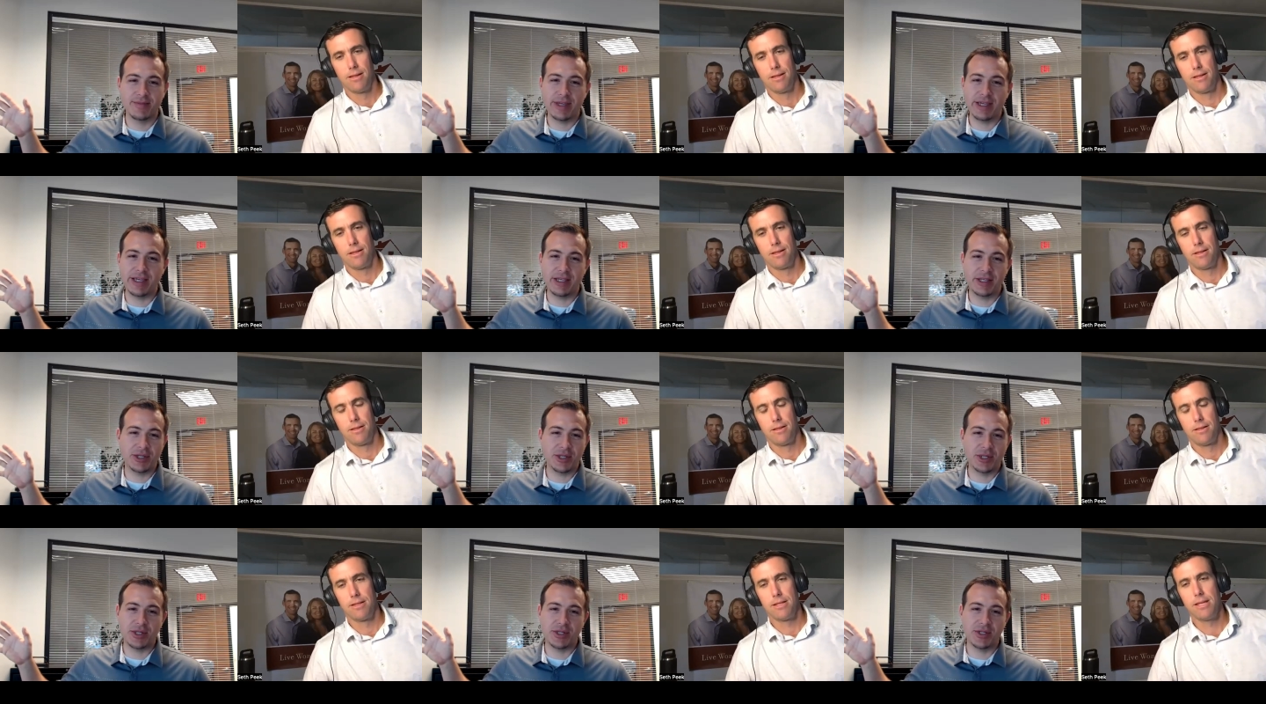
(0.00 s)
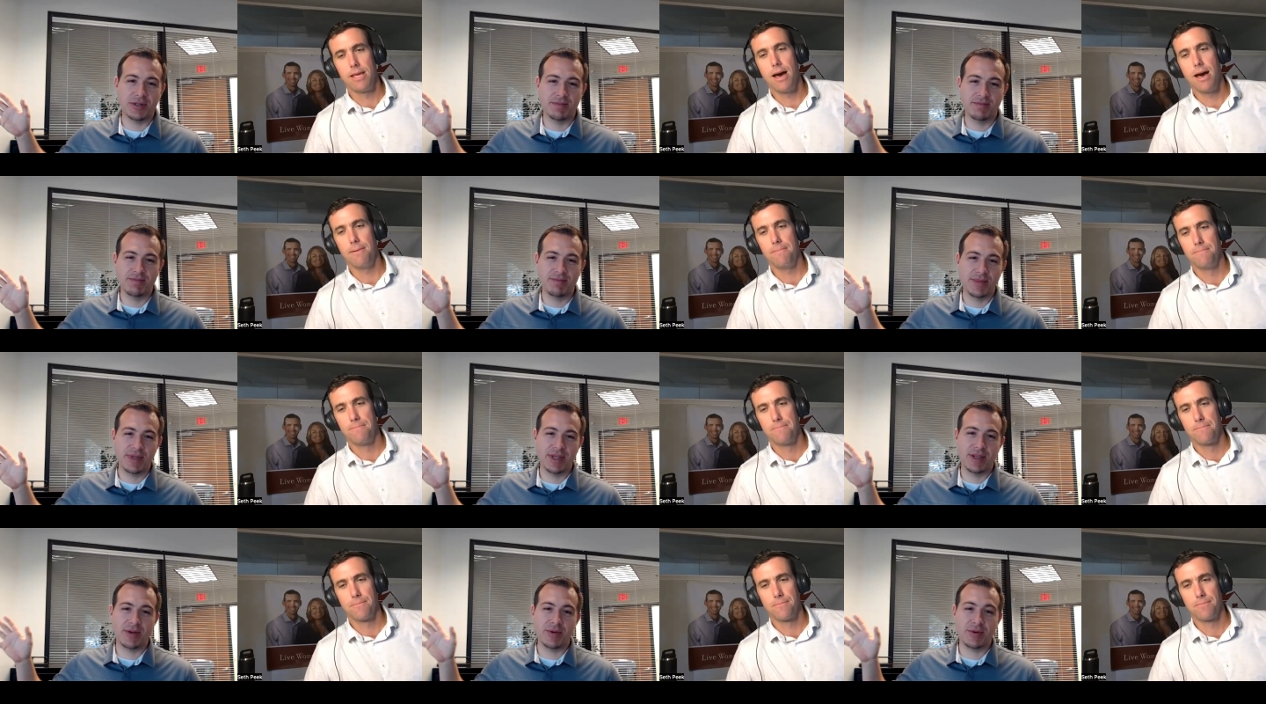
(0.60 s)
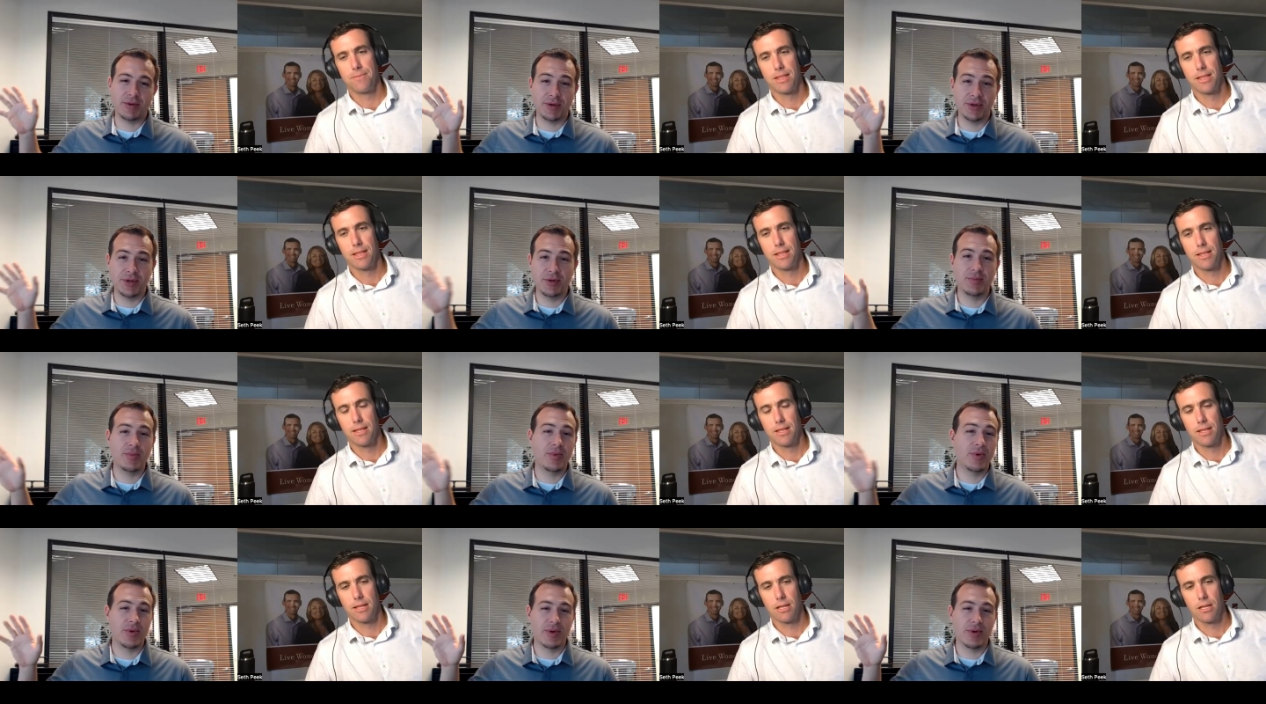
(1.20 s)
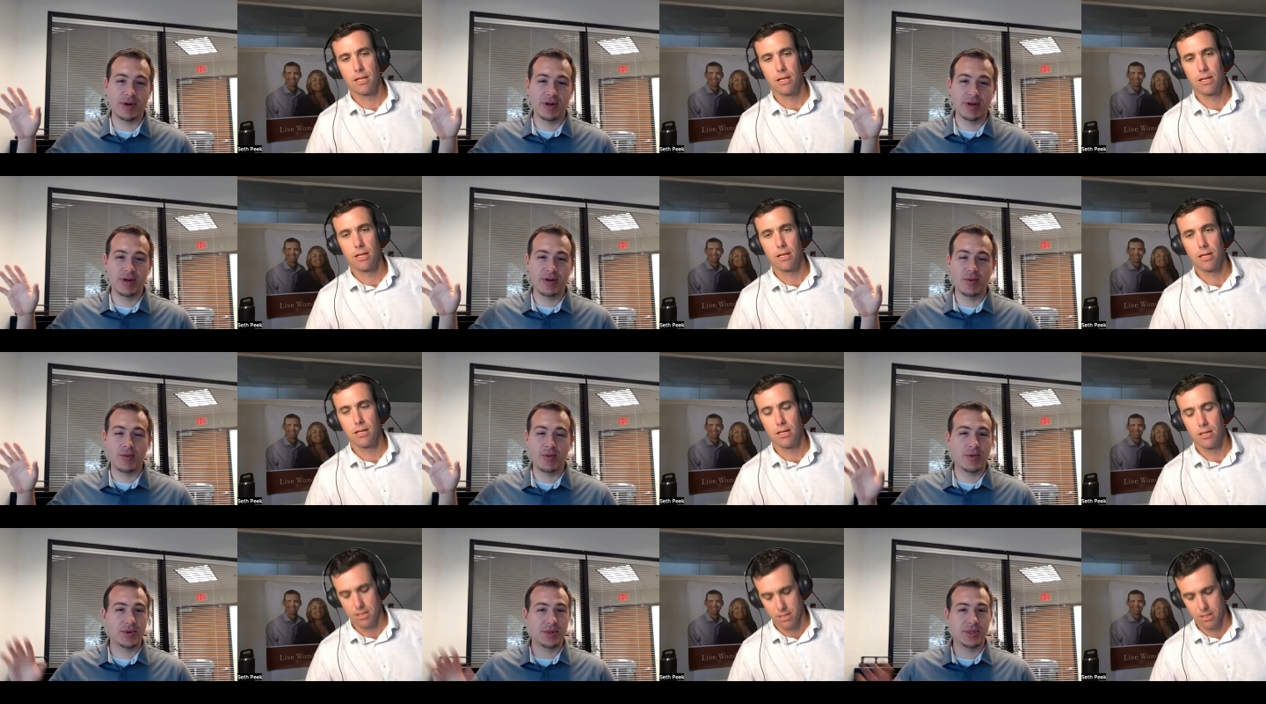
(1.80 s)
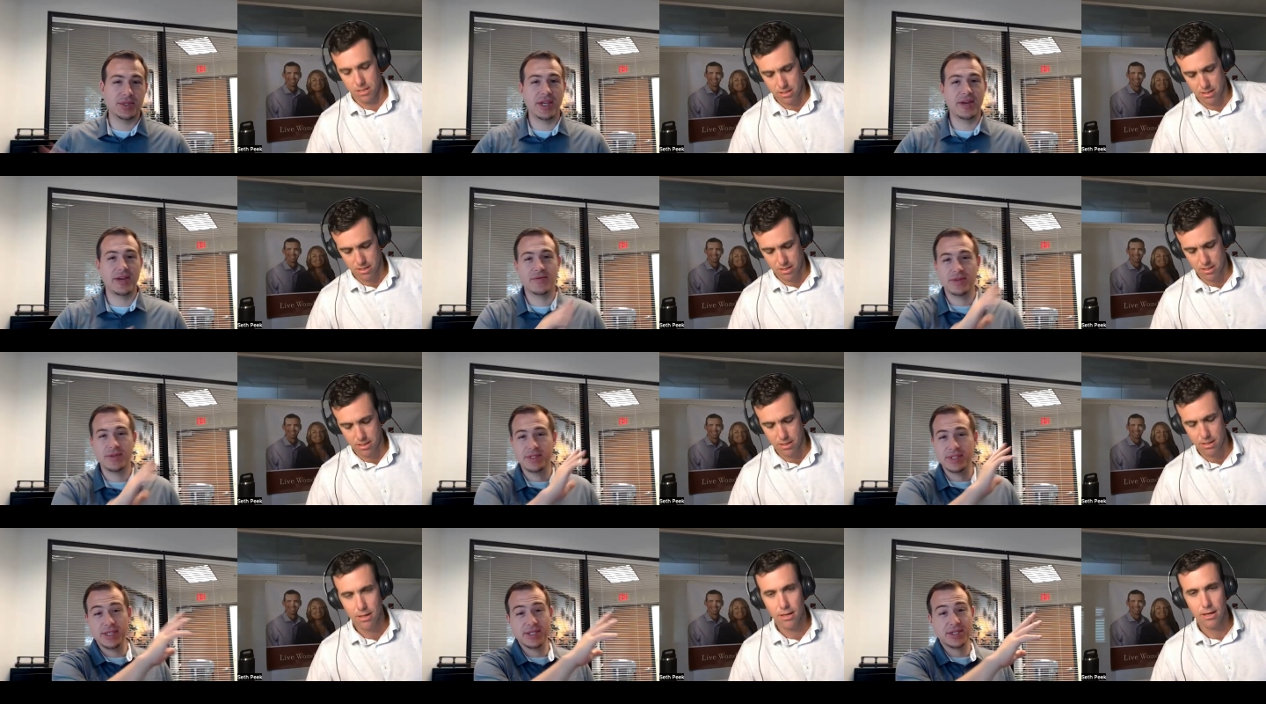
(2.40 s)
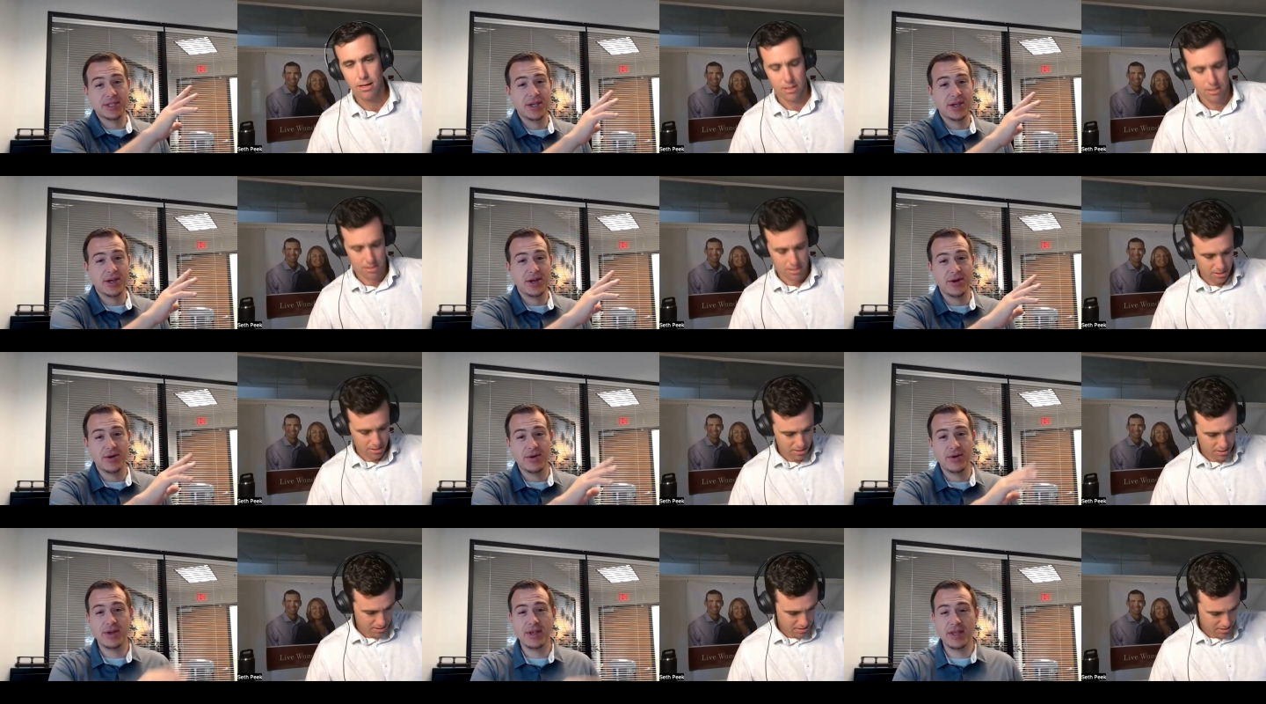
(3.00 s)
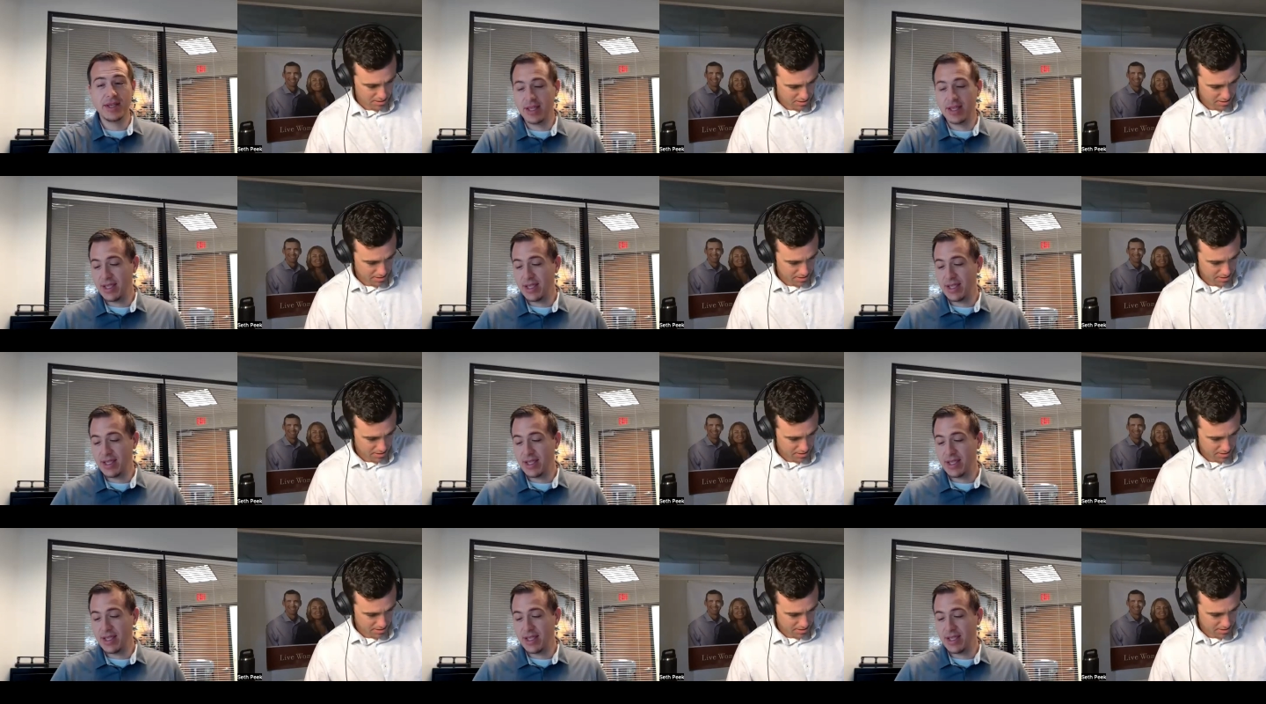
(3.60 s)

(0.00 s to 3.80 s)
Speaker 1: beach yeah or newport or san francisco